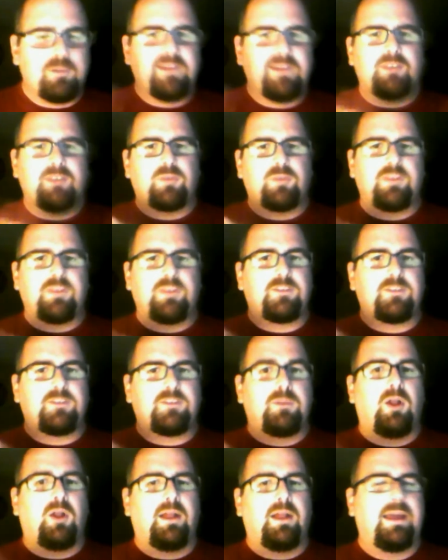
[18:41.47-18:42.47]
really
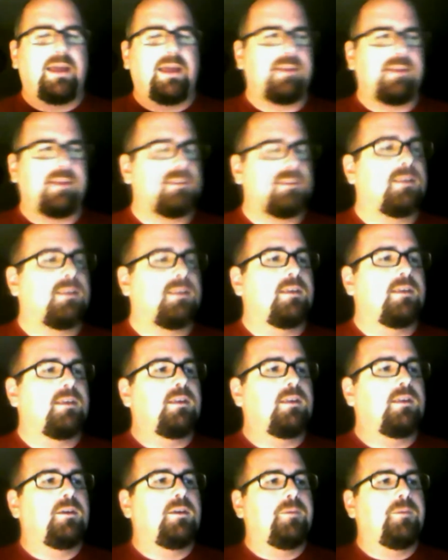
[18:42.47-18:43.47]
small hands.
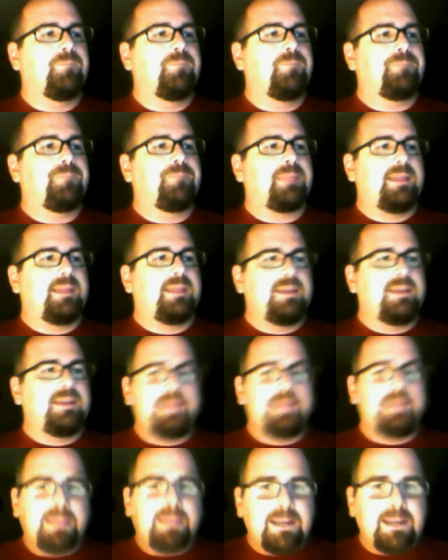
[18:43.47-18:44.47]

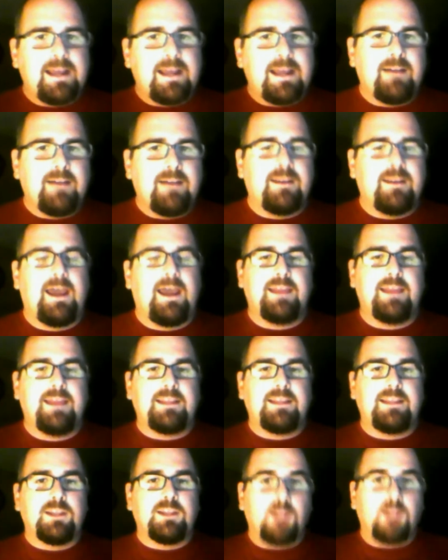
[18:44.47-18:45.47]
Keenan Allen had the
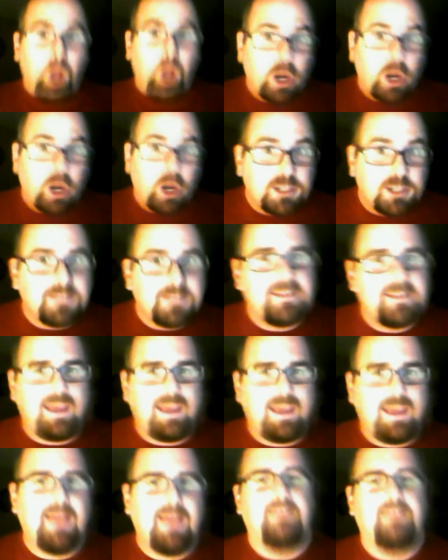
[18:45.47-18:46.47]
largest
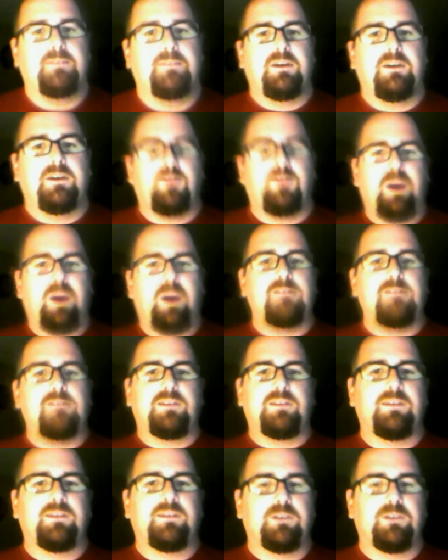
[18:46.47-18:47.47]
hands among wide
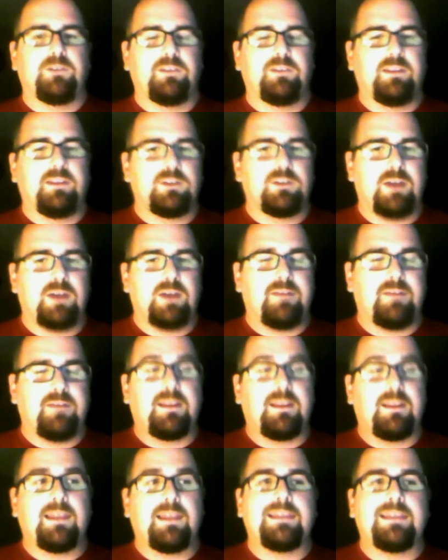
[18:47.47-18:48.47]
receivers in the
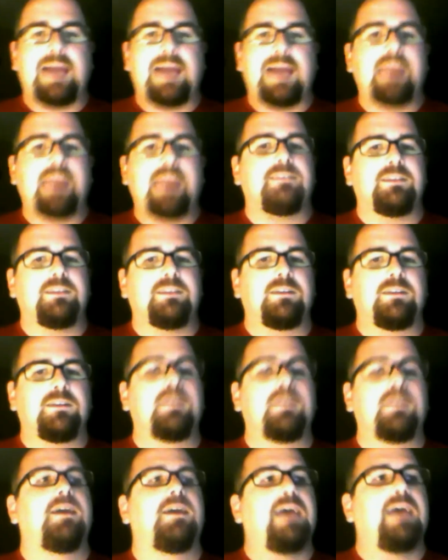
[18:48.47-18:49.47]
draft last year,
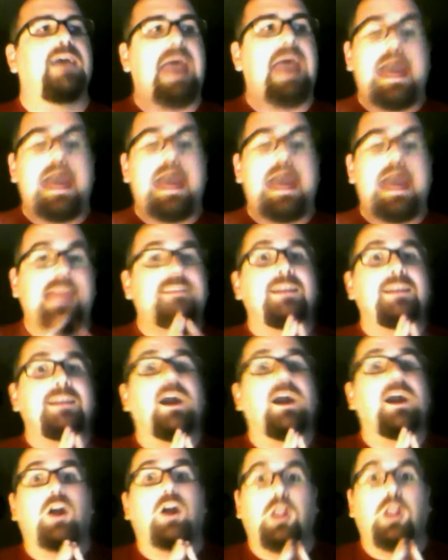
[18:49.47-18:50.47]
and it's
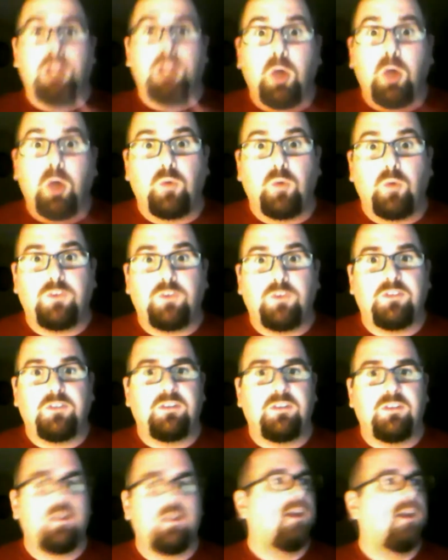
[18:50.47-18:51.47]
not
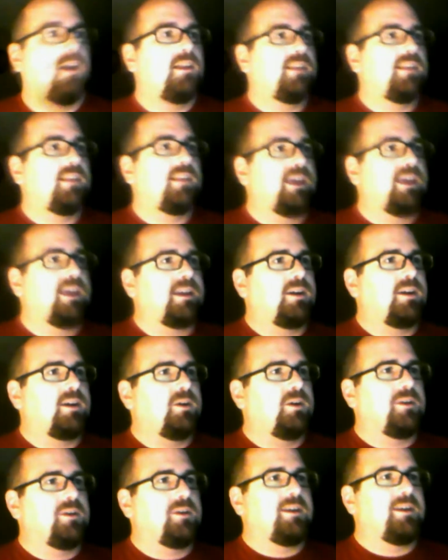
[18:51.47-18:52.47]
close. Like,
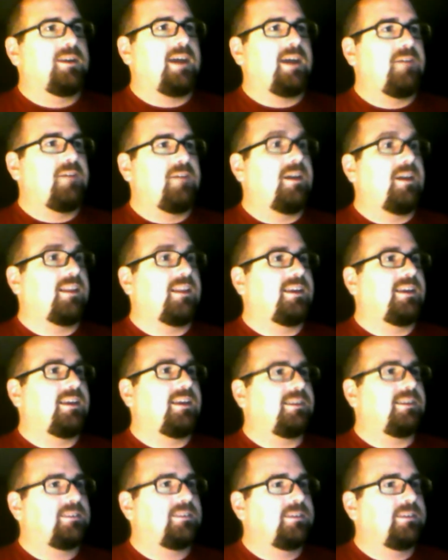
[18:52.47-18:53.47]
hold on, I found a list.